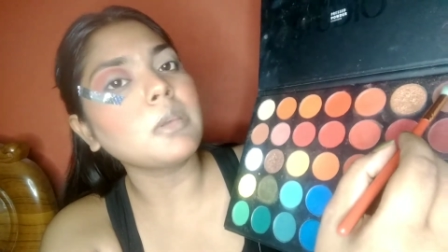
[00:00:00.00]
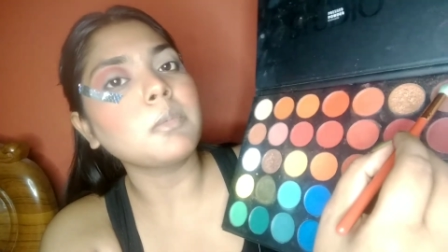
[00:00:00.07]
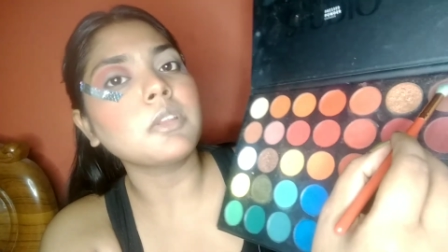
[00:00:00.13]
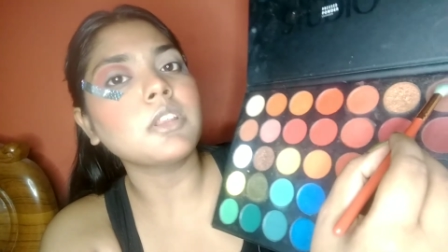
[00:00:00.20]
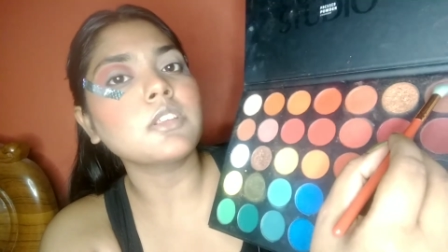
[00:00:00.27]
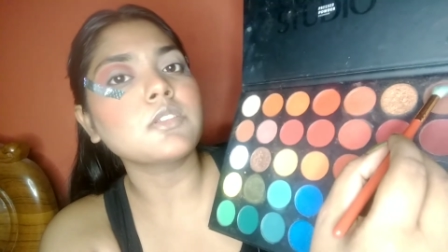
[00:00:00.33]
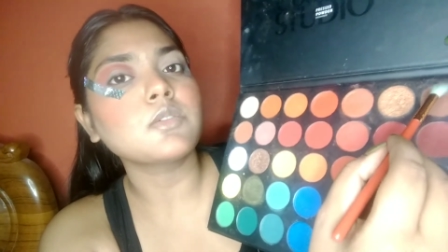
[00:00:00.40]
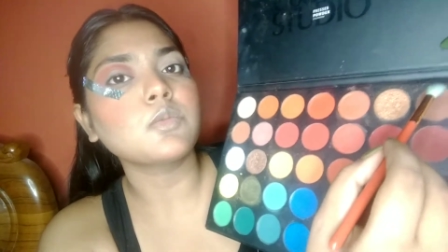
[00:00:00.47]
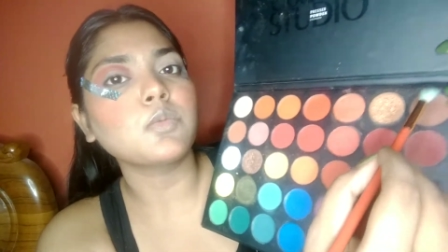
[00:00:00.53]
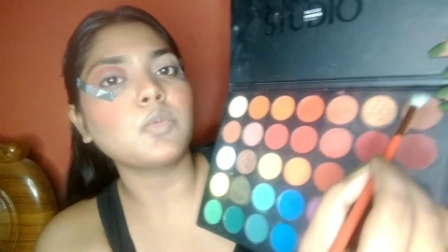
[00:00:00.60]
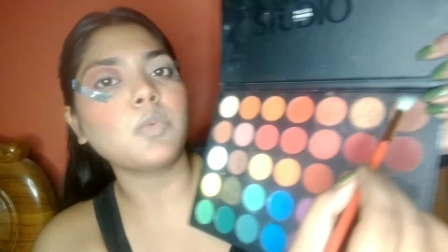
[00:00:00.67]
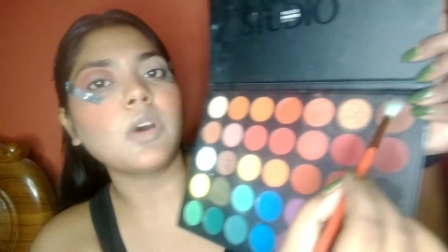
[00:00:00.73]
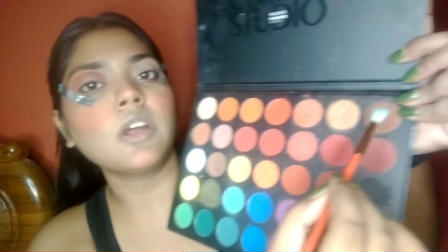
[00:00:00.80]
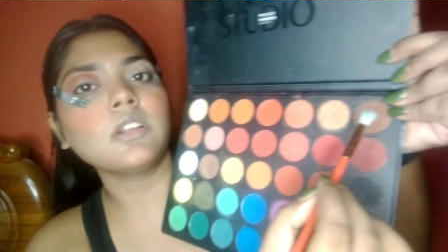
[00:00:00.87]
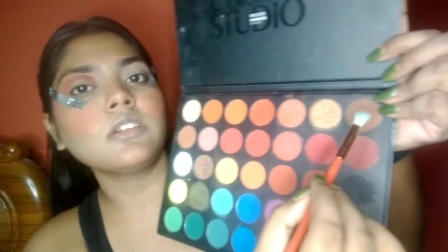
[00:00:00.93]
maybe this
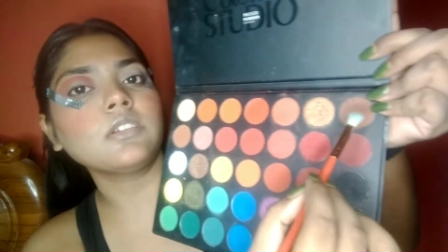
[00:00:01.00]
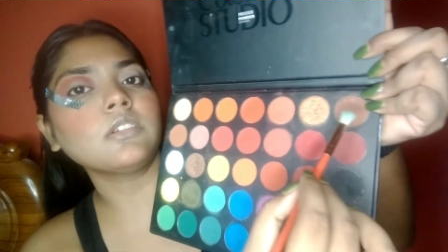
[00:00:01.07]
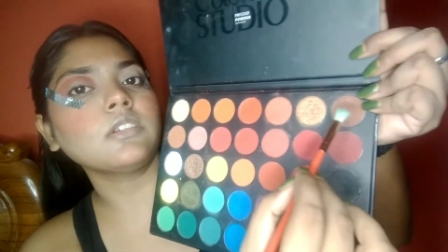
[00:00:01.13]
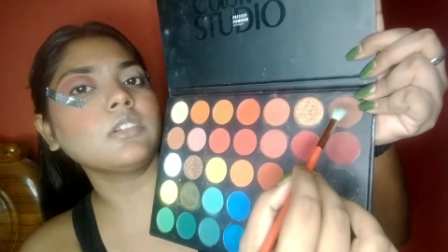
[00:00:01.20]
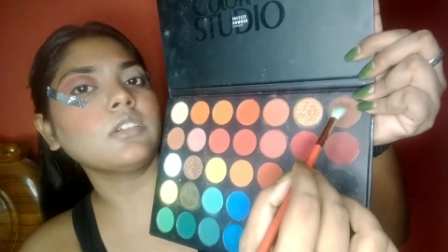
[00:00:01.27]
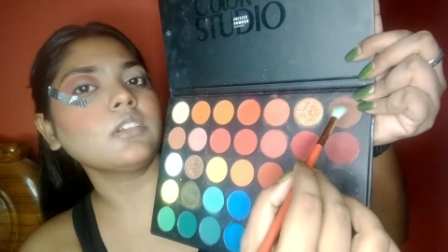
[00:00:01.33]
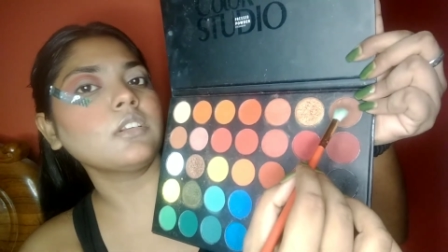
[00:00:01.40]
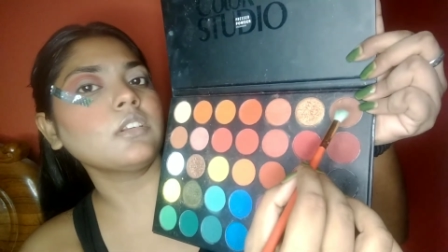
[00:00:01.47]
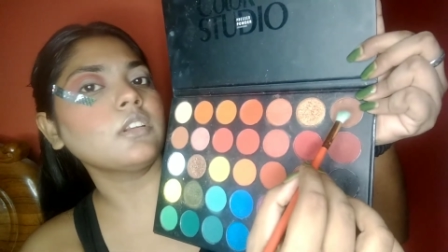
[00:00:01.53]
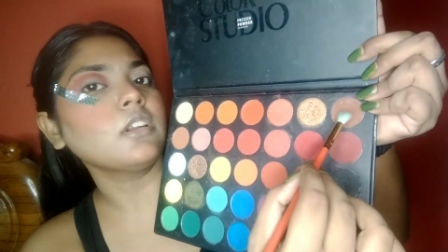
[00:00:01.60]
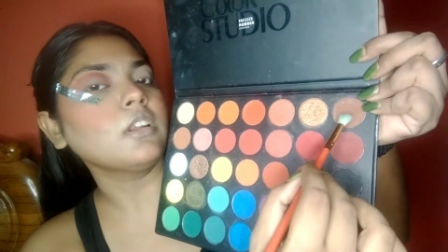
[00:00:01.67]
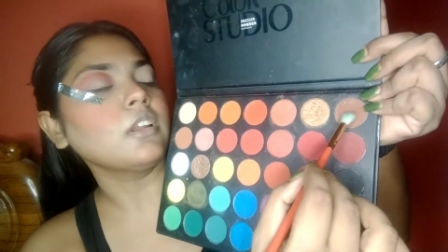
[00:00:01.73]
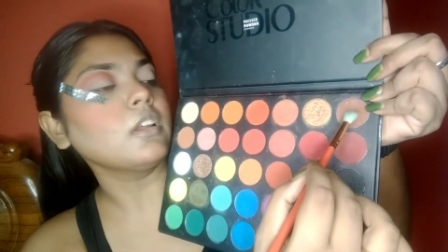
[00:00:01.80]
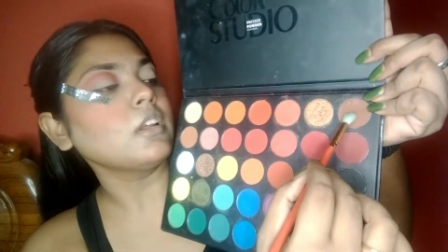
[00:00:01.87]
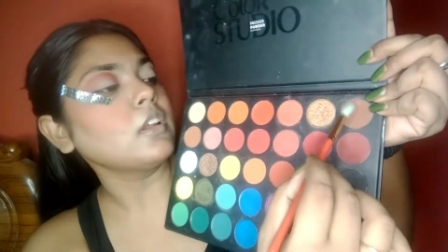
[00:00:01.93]
one,
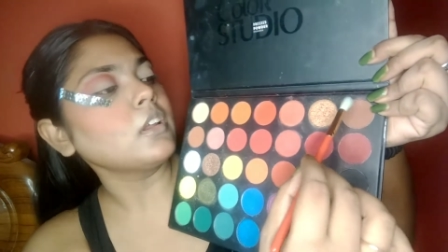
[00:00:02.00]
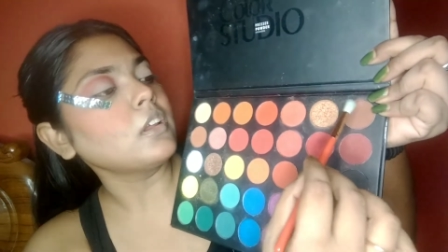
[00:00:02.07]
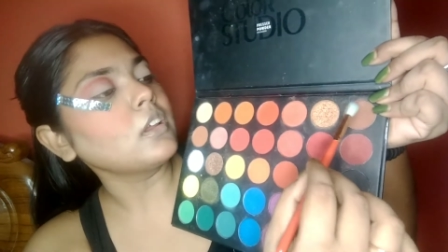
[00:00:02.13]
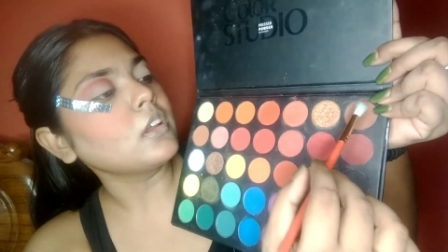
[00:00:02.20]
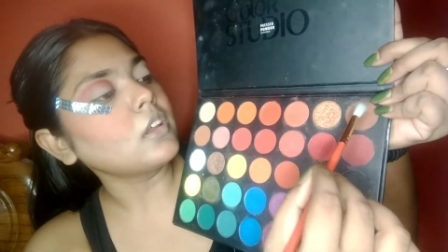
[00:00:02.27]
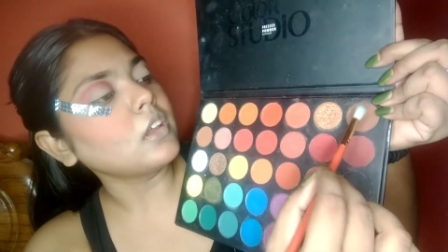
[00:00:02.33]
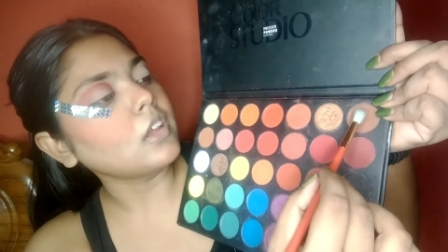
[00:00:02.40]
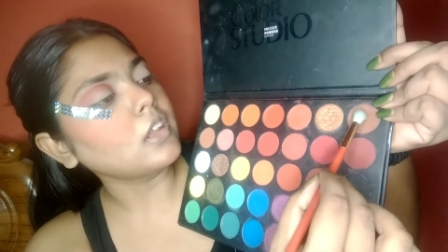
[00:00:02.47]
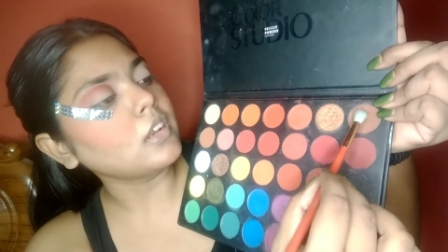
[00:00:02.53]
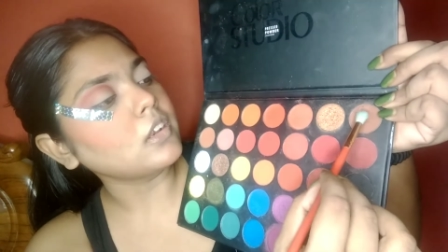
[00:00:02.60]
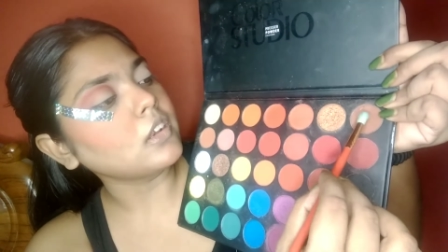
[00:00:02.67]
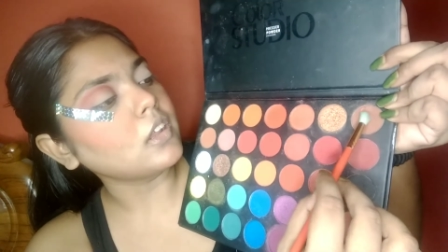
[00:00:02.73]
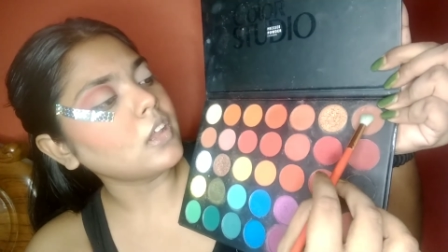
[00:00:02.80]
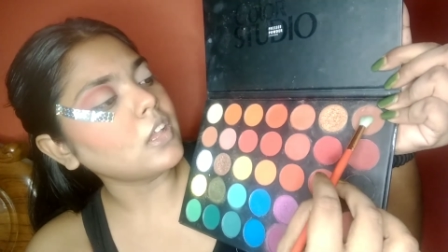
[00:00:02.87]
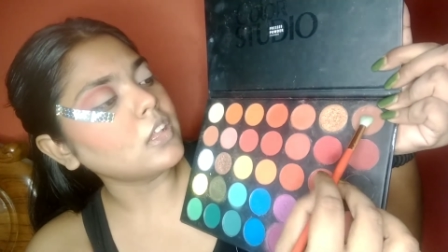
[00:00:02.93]

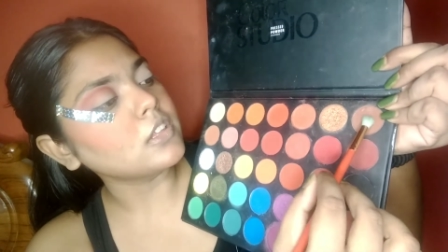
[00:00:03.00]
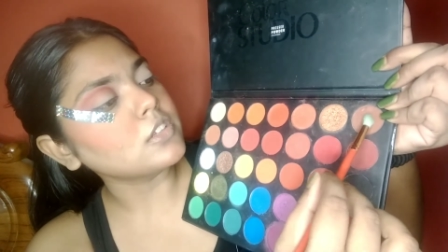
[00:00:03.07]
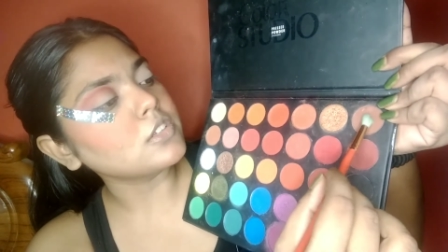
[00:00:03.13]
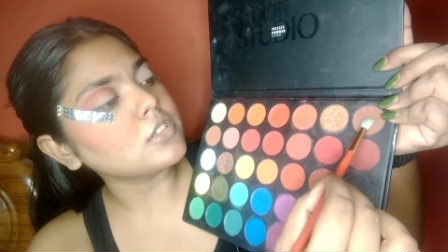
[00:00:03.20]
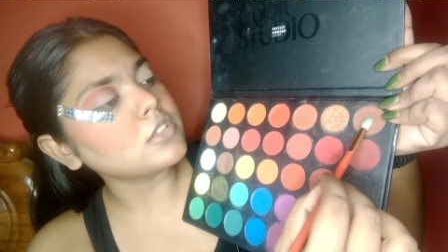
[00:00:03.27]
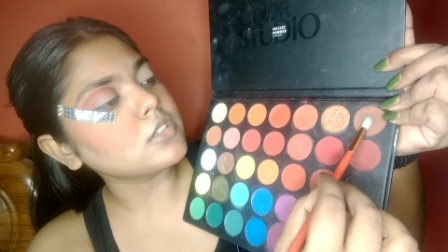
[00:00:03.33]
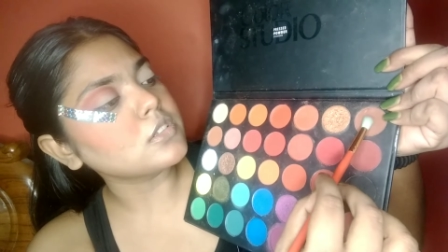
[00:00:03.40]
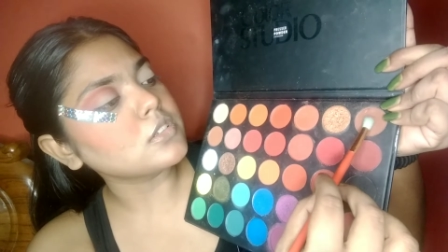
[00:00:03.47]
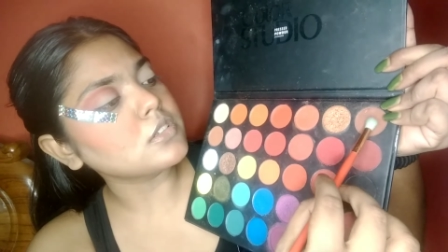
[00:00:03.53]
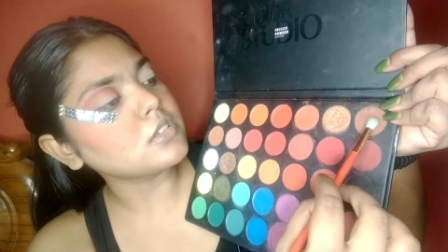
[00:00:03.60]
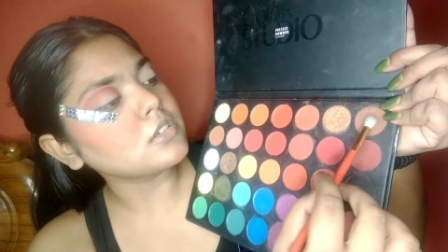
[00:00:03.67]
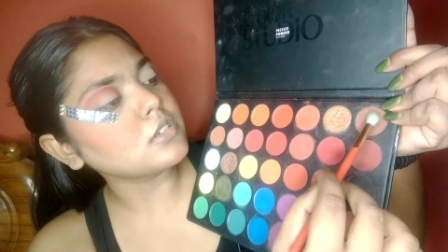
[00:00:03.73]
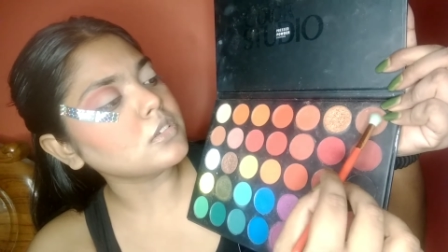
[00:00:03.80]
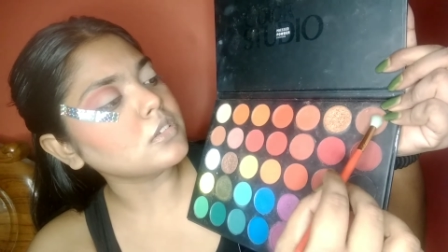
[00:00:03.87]
and I'll just